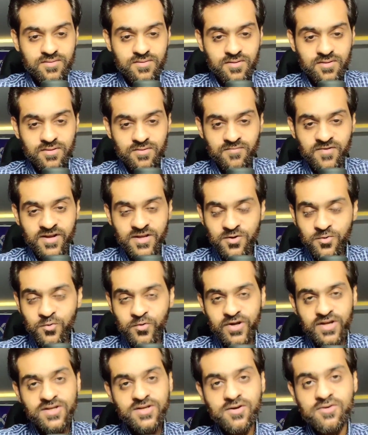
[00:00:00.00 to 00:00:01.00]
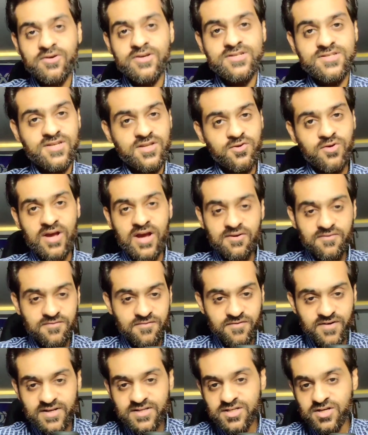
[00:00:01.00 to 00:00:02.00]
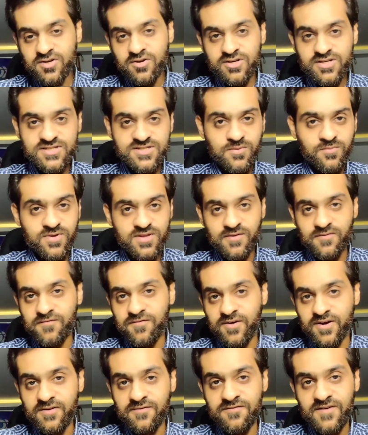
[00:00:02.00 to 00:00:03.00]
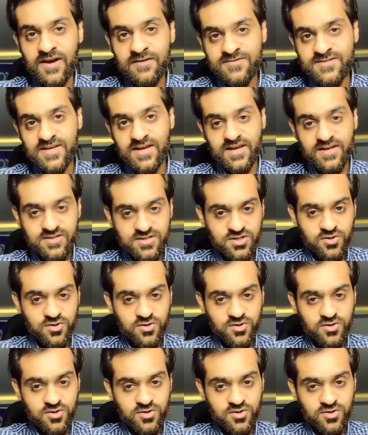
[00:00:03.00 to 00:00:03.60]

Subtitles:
you read your question, you have read your question within 45 seconds,